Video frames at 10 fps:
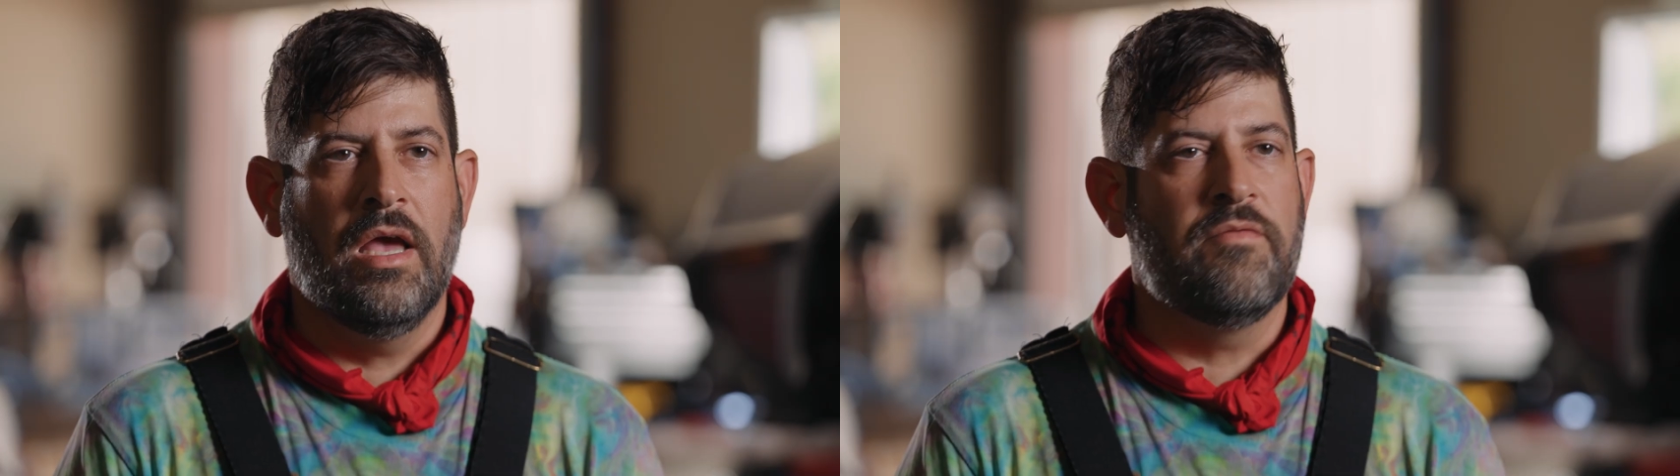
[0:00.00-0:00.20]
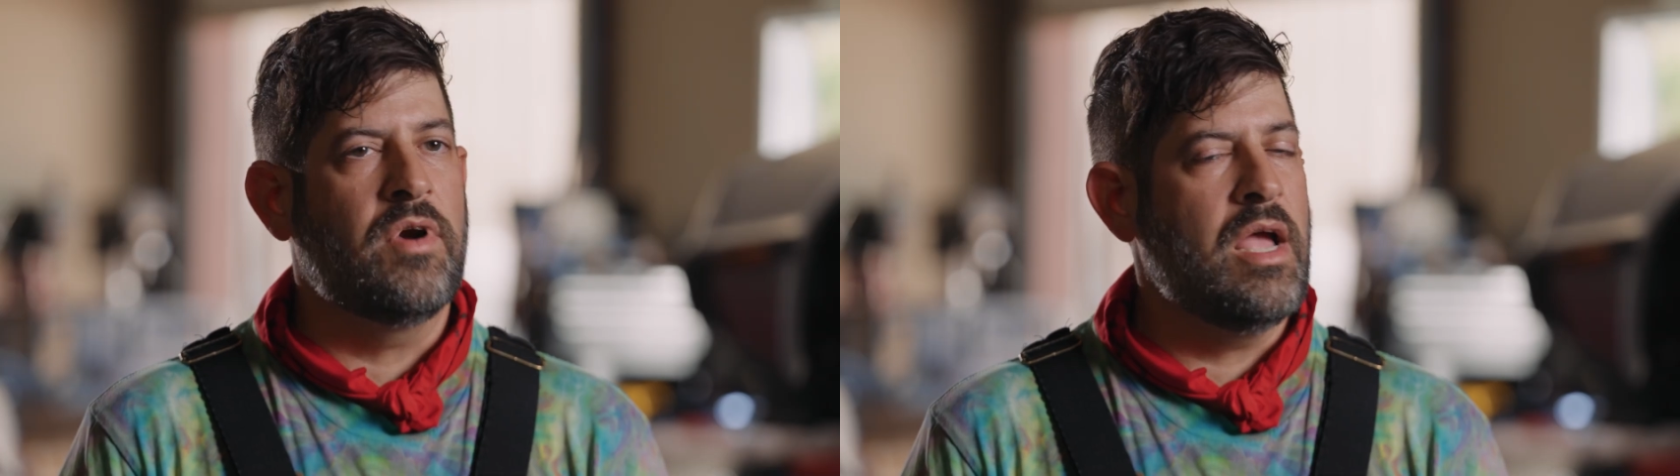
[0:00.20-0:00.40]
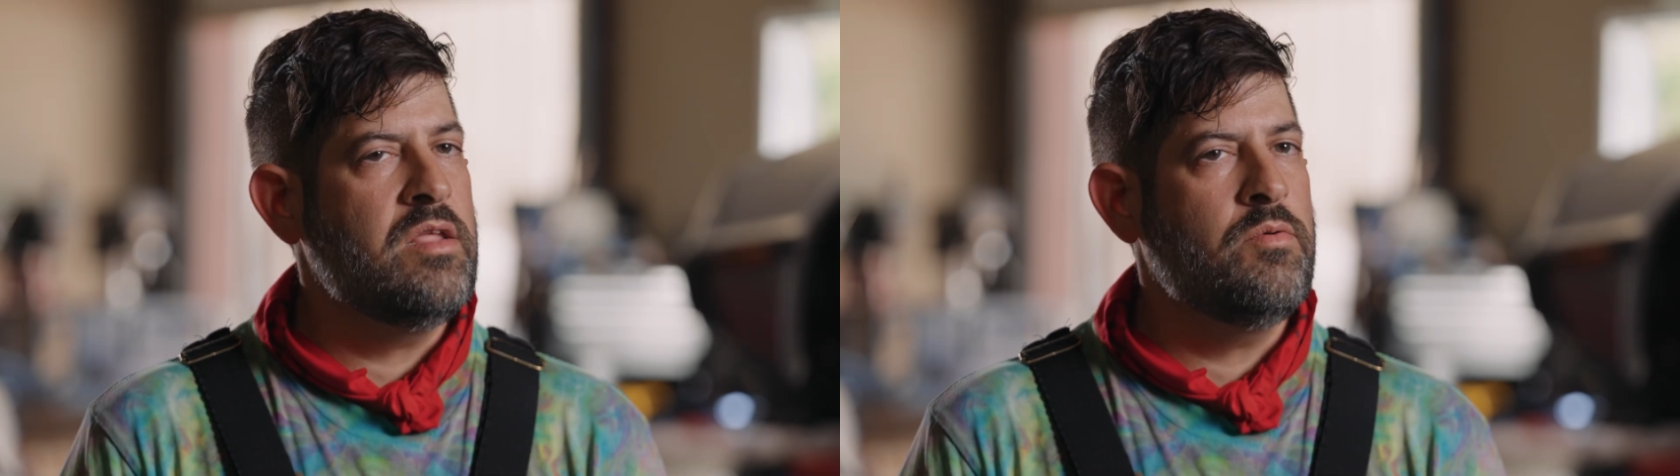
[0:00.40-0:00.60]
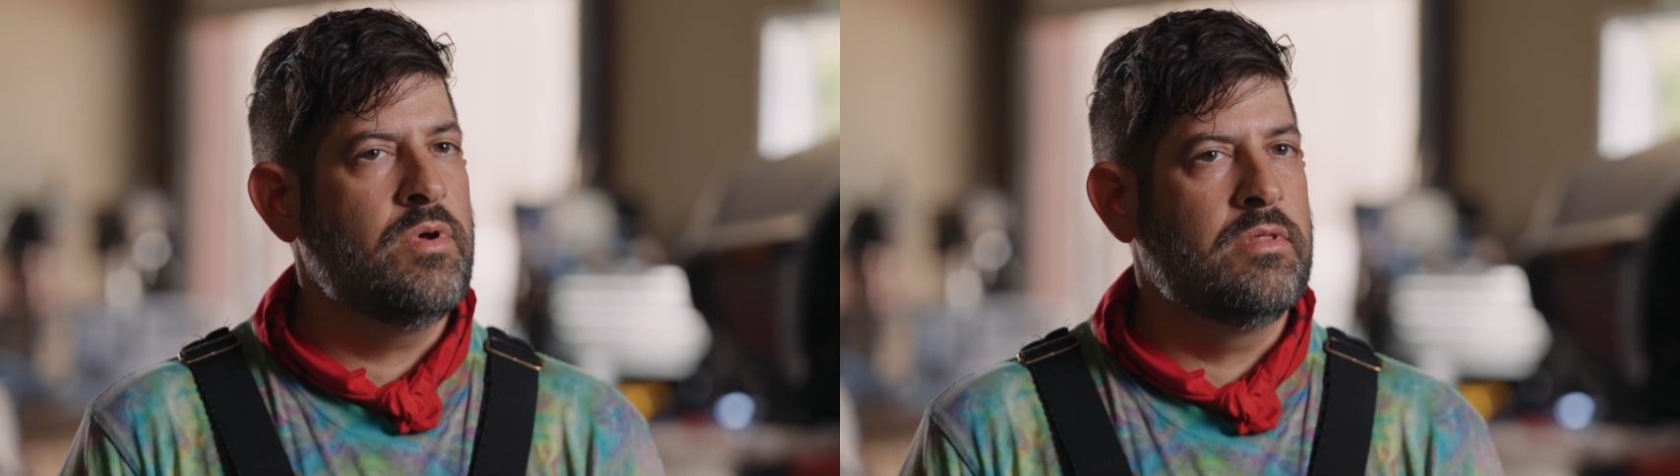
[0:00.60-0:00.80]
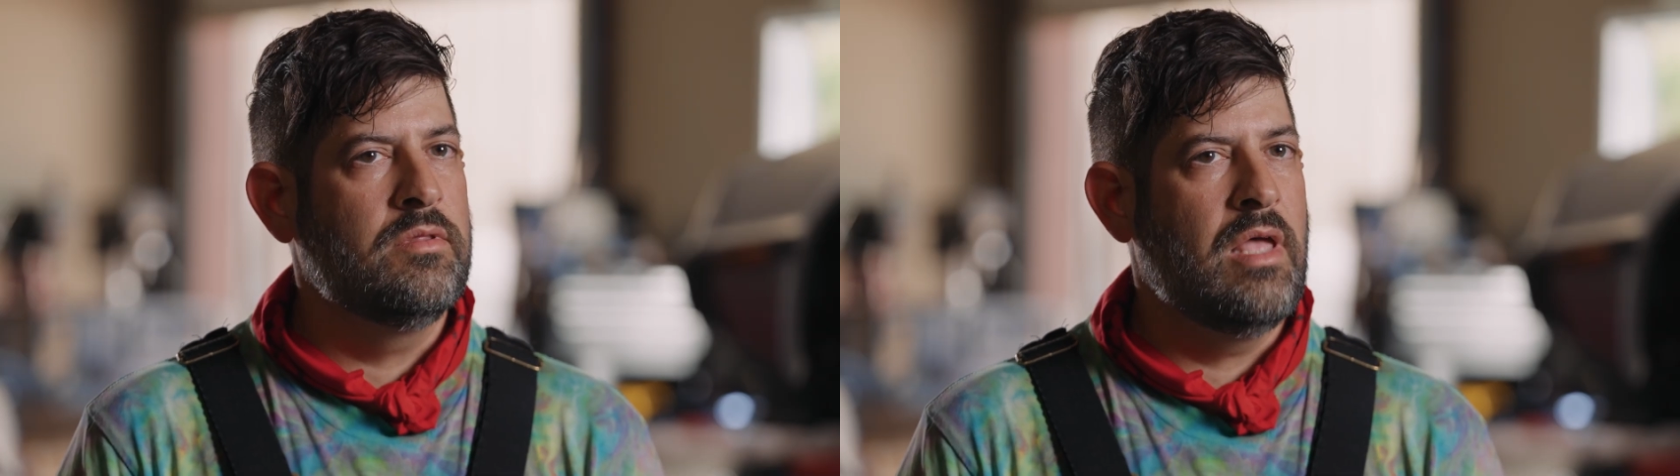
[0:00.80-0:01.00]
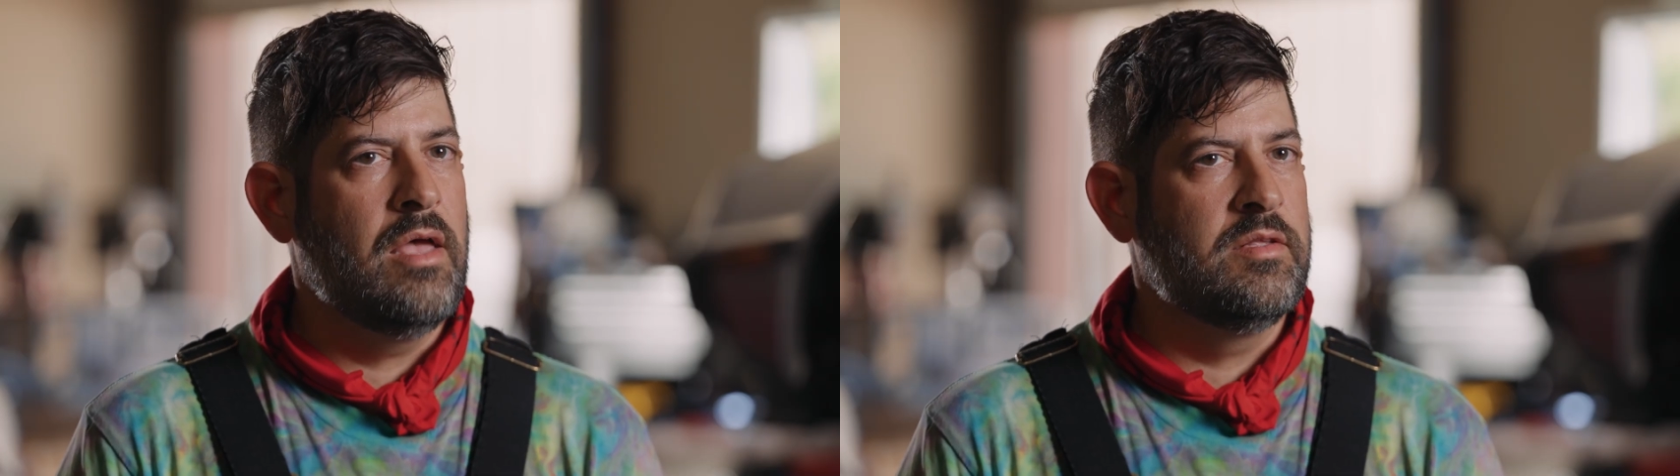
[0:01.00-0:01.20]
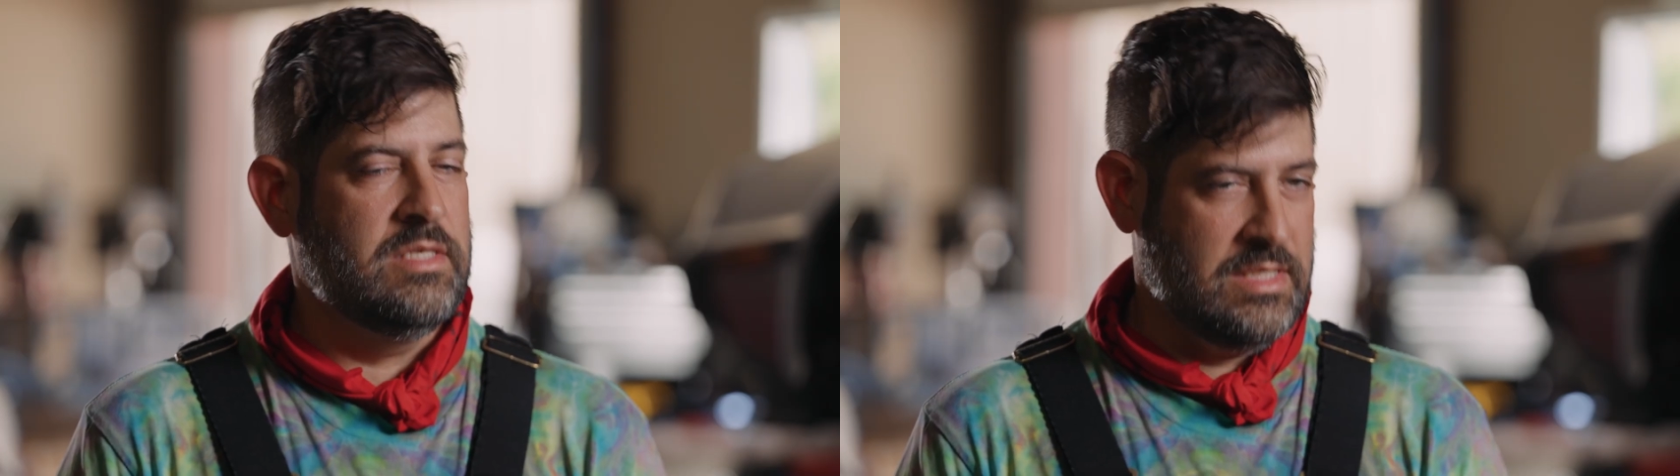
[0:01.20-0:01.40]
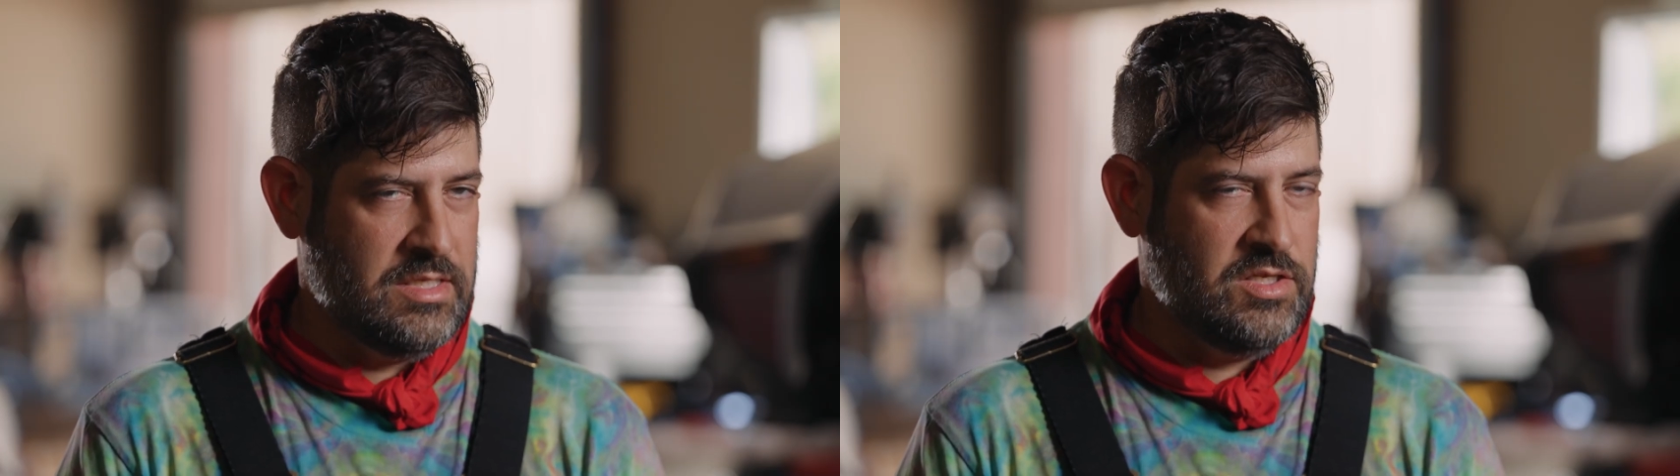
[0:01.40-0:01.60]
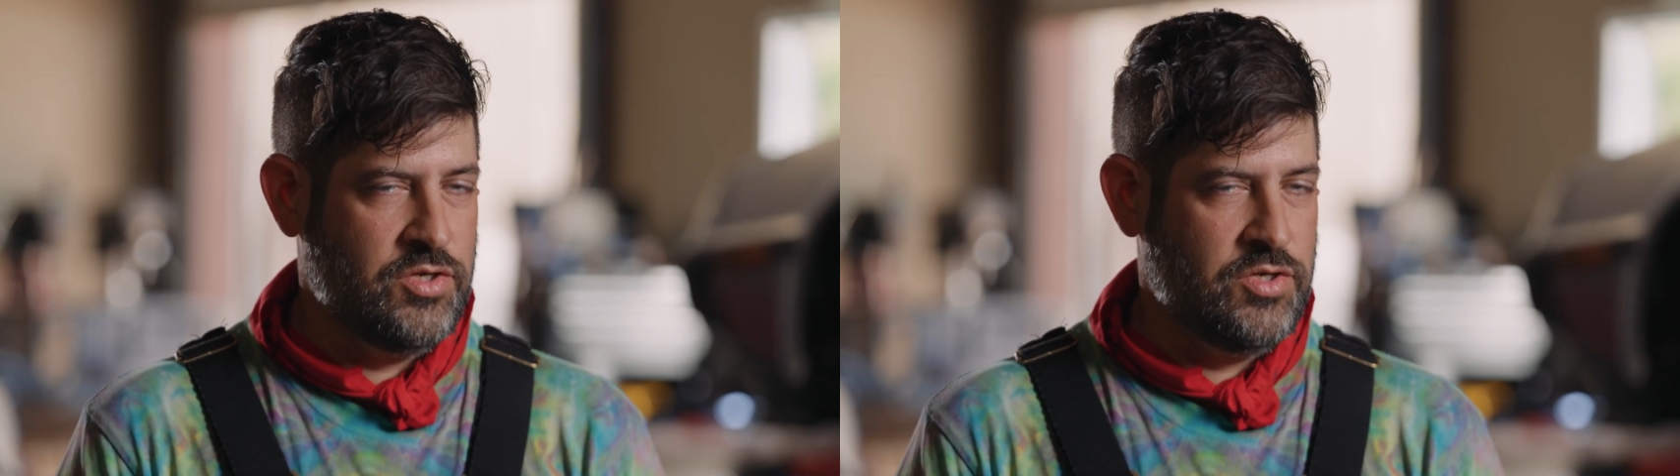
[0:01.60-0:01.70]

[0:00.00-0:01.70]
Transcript: And for anyone since